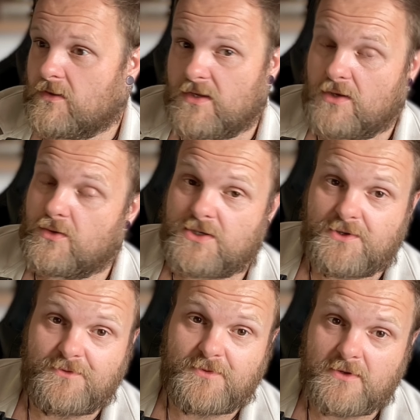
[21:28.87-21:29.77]

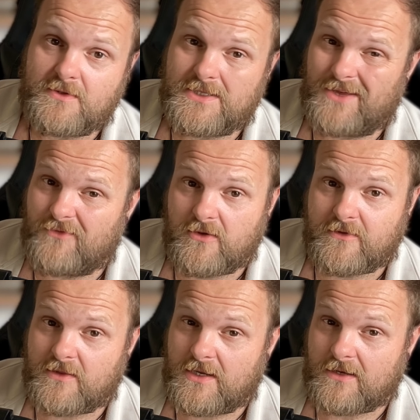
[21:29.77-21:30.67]
YouTube devlog
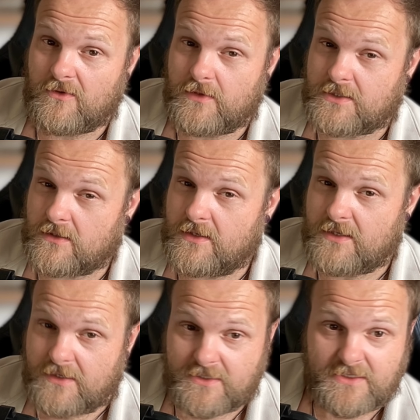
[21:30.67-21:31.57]
thing on the side
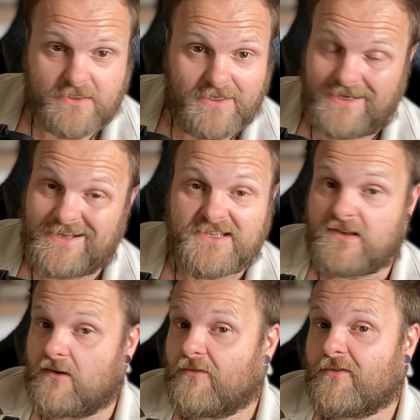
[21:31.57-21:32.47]
is in
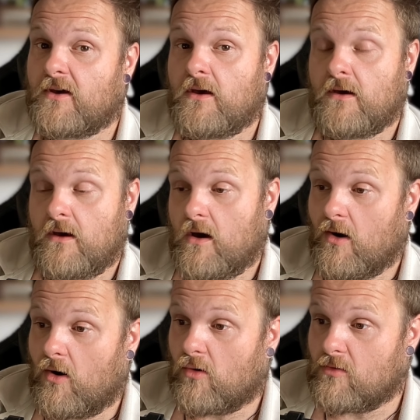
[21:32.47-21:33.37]
itself a
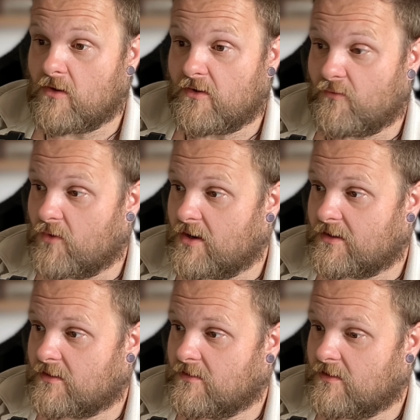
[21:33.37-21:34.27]
whole load of
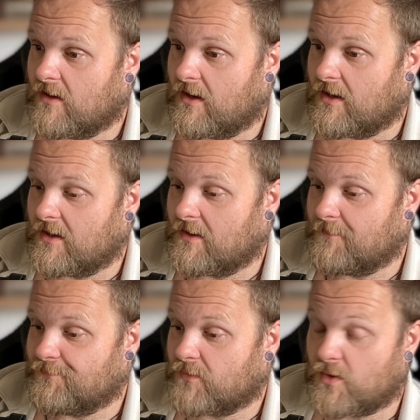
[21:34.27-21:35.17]
work.
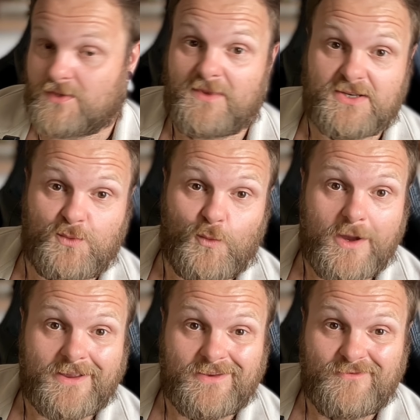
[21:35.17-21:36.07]
Not to mention
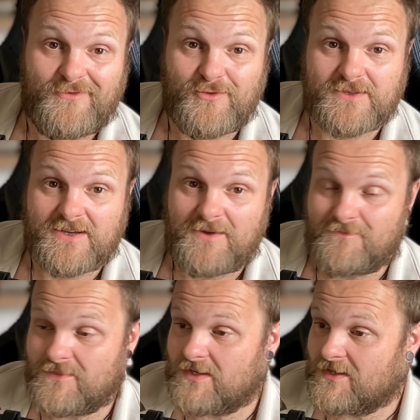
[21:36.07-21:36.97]
working full-time
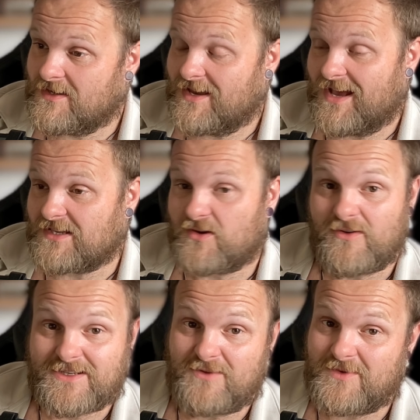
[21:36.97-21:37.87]
as a
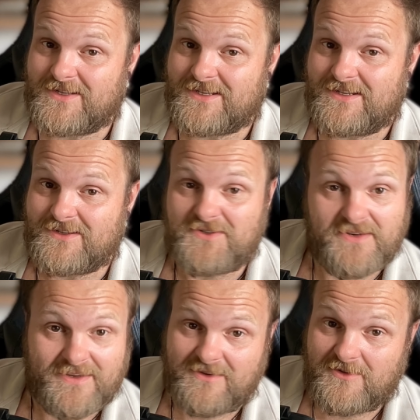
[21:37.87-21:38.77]
cocktail bartender,
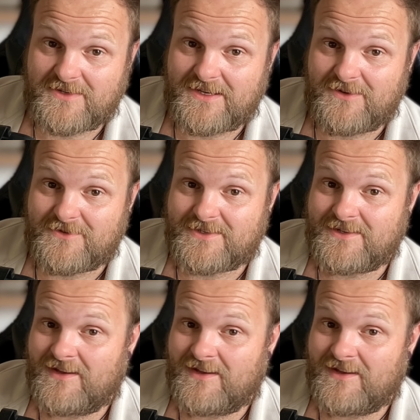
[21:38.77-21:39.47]
shaking cocktails.